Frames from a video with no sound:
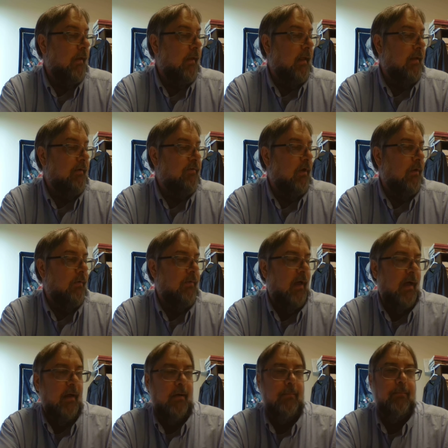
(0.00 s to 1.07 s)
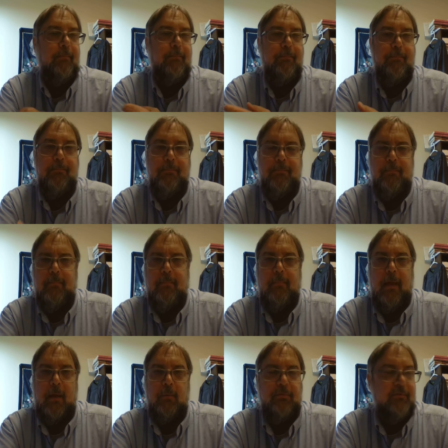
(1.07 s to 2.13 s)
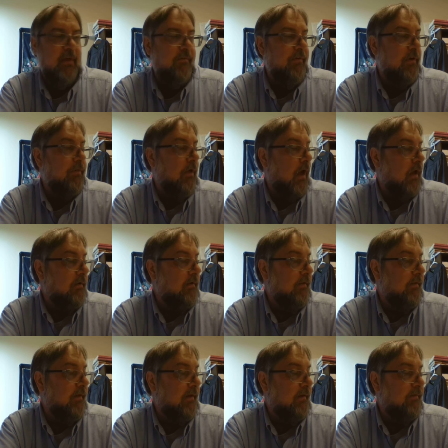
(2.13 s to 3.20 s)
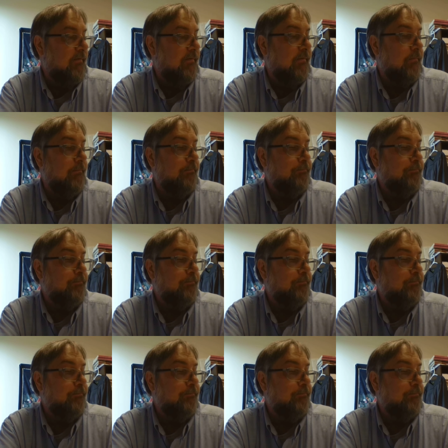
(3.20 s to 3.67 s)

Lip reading: And so I was giving thought to this.